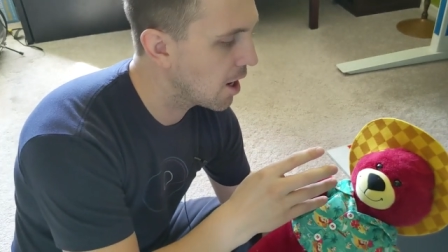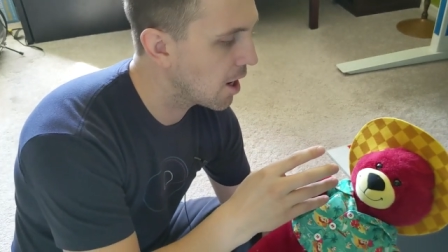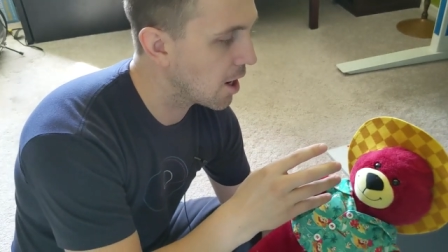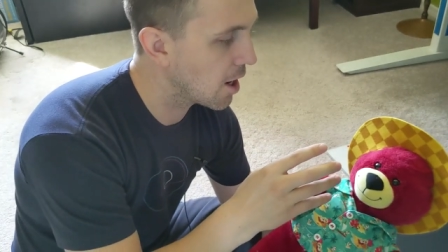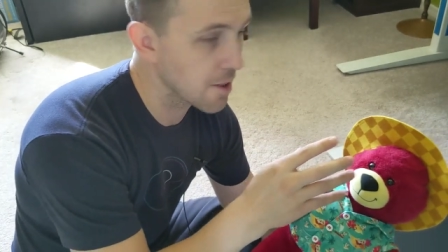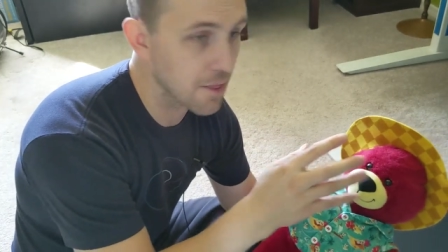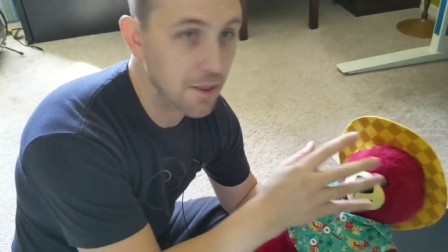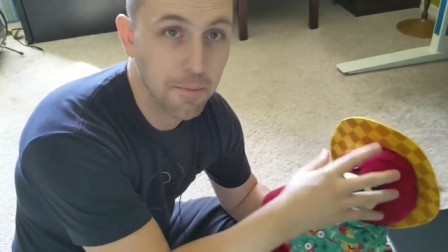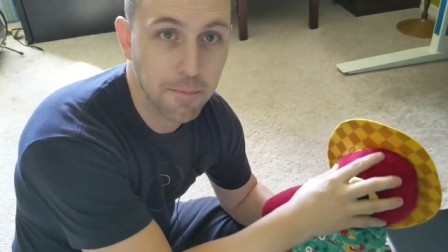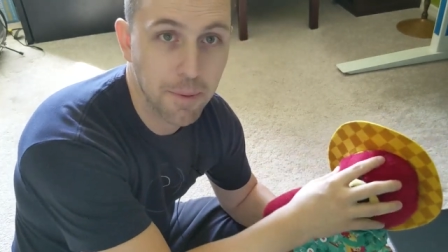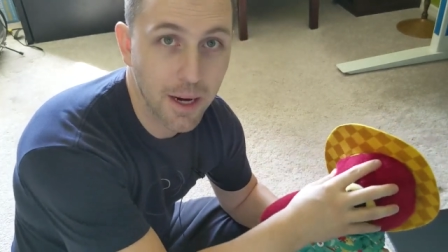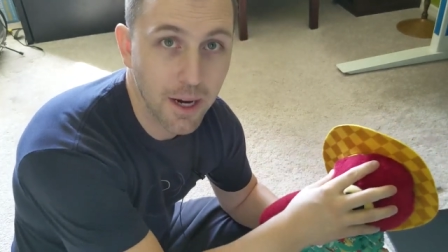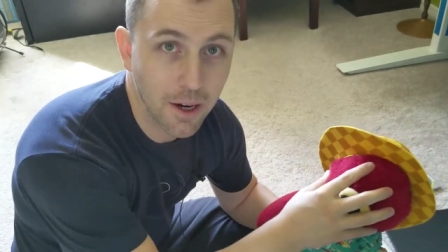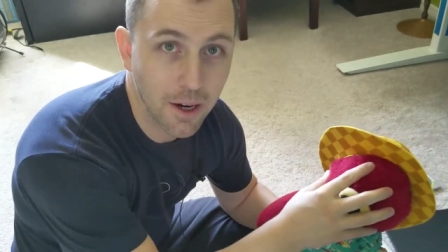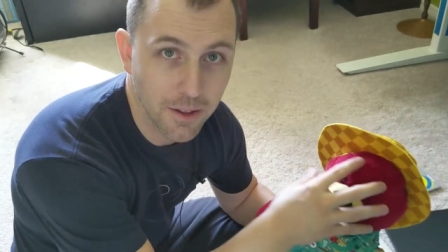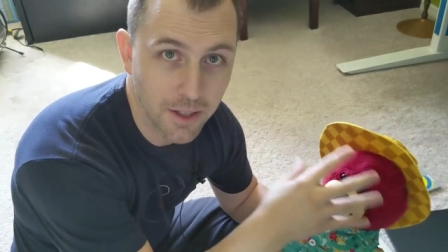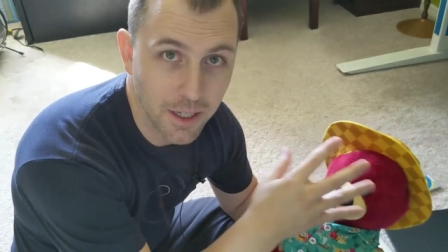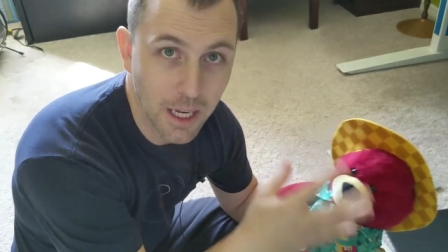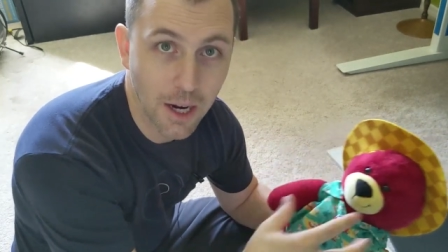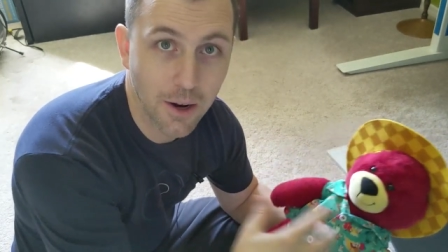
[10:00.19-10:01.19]
Uh, the
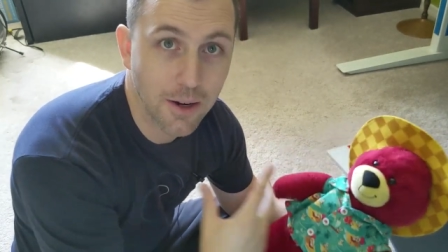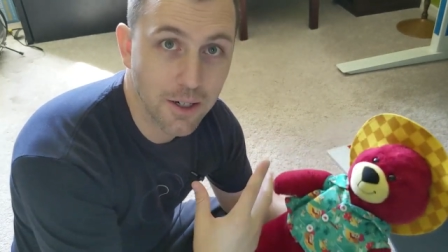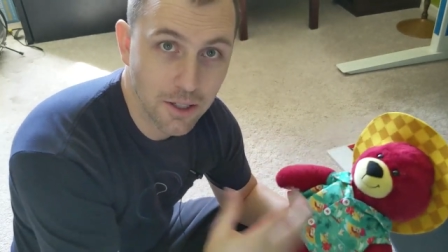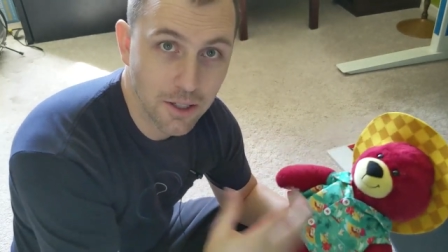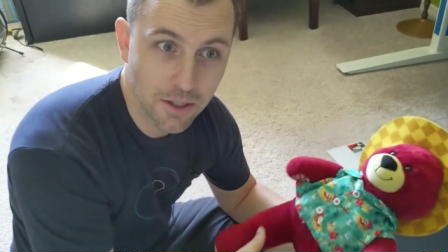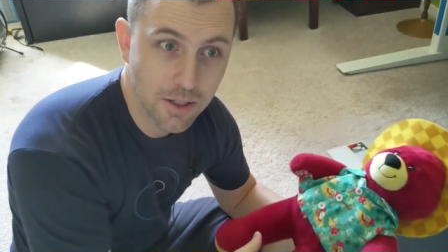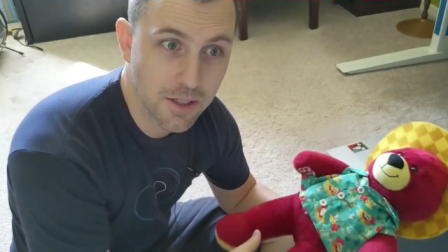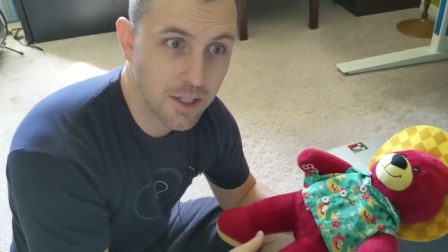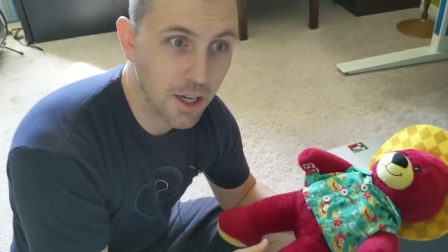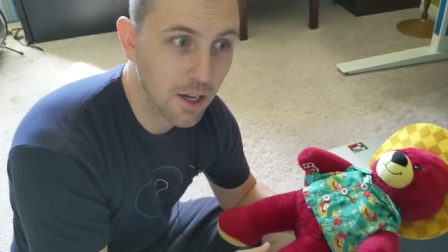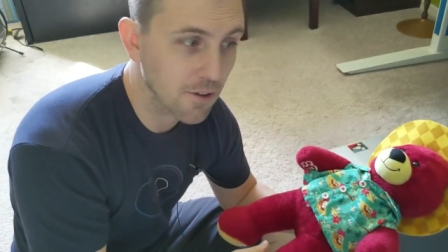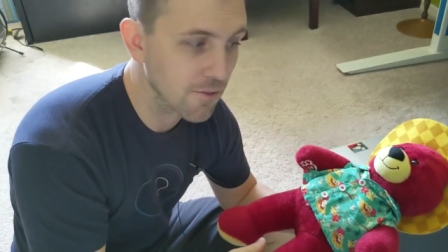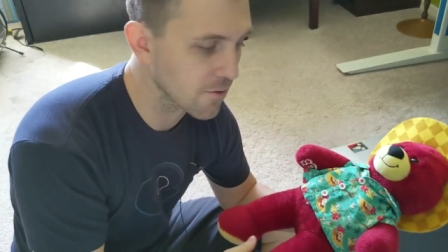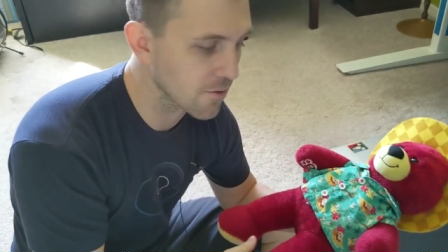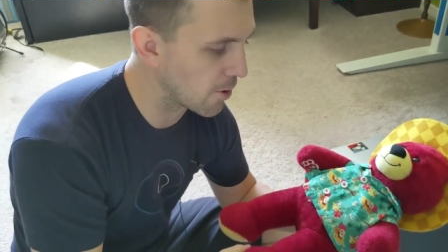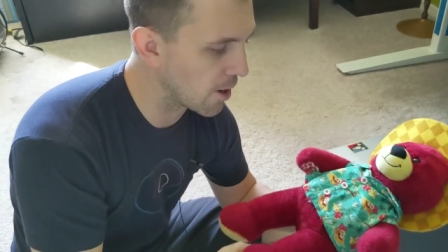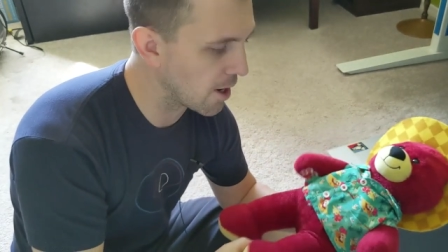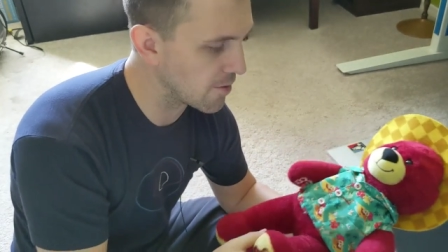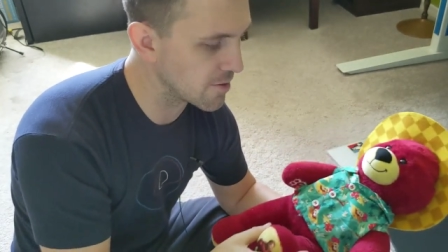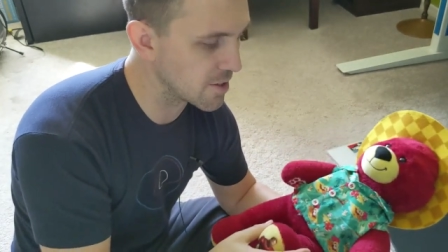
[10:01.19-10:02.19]
bear, the character itself,
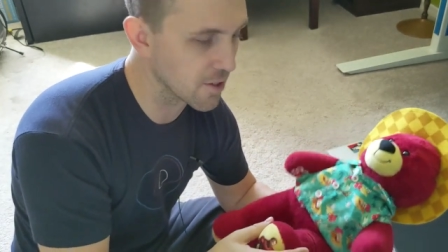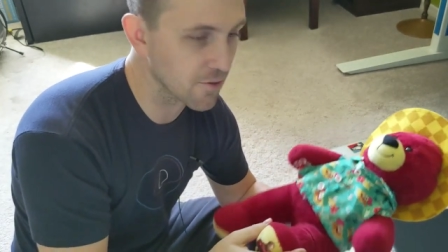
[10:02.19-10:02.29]
will have